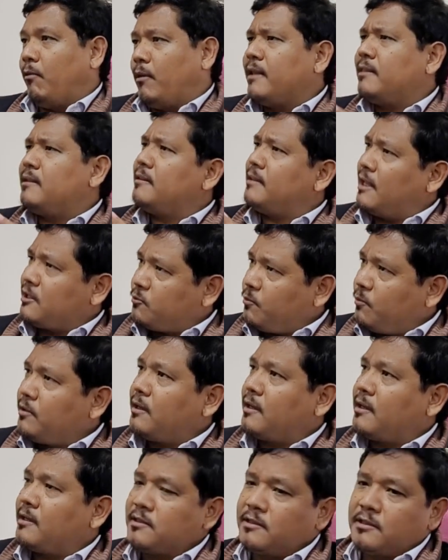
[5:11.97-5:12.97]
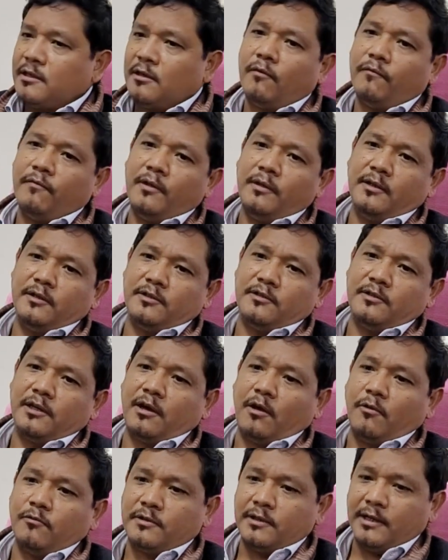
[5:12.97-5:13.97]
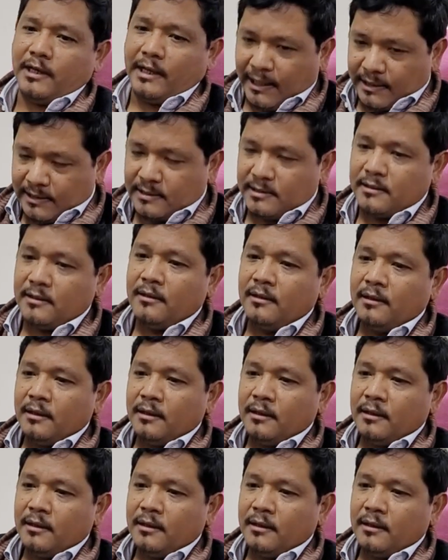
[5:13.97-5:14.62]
I think that's what the concern of the district council is.